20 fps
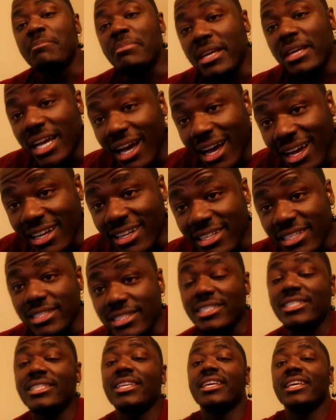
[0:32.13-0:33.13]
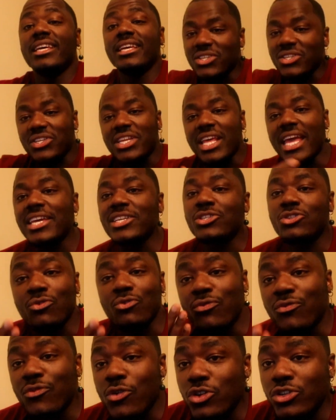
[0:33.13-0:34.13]
because today is
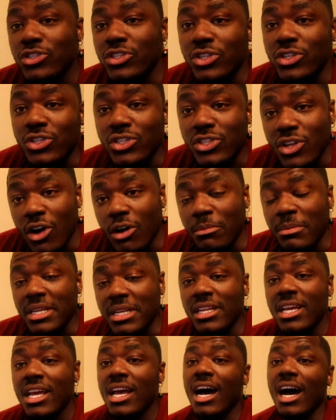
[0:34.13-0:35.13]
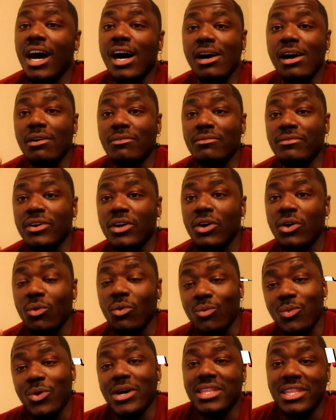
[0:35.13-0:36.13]
the first installment of
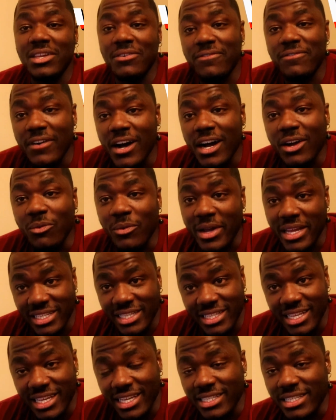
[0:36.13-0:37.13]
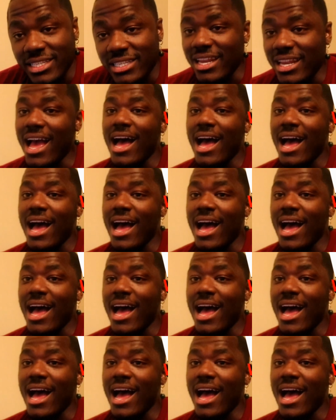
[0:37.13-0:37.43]
What the F Wednesdays.